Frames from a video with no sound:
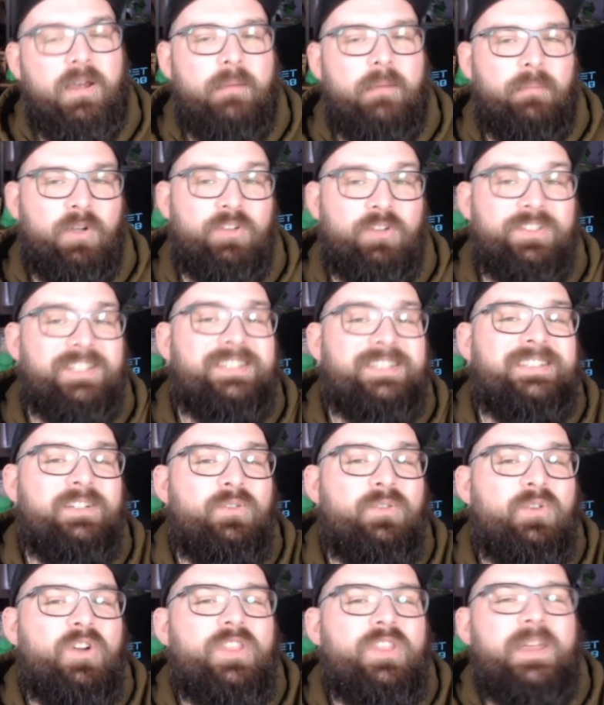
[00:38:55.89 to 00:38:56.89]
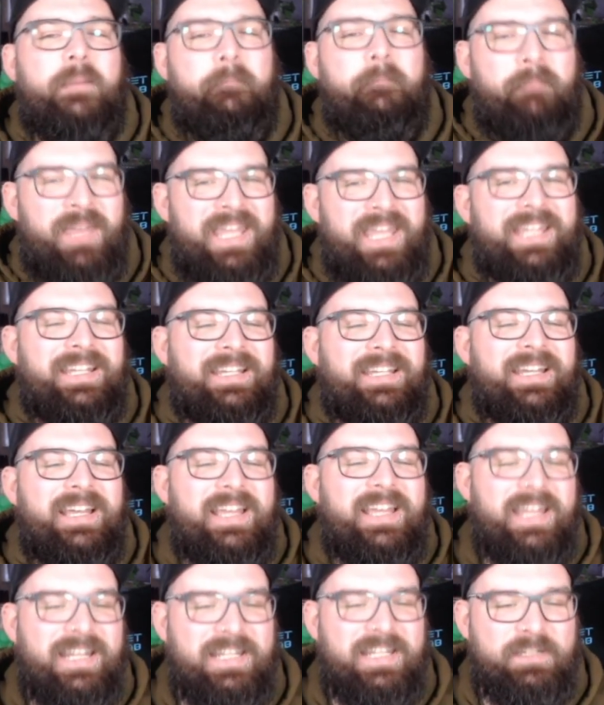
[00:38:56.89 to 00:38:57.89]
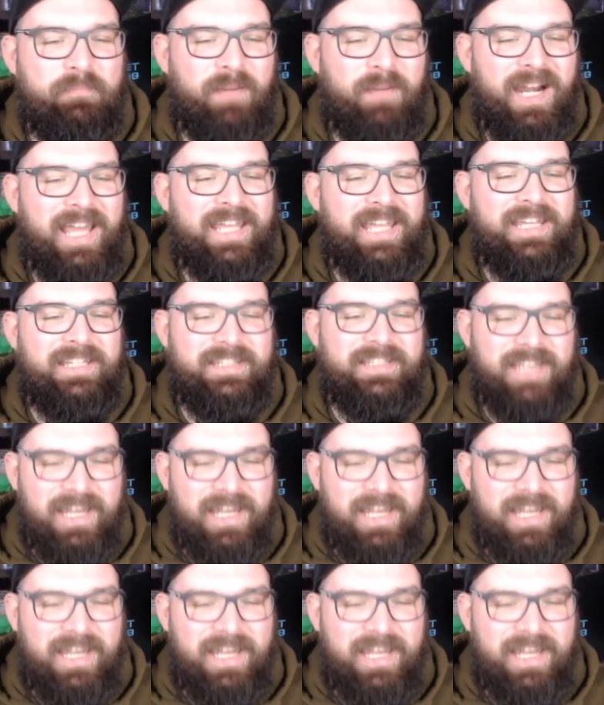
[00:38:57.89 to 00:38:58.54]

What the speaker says: because it's still got that pink in its blades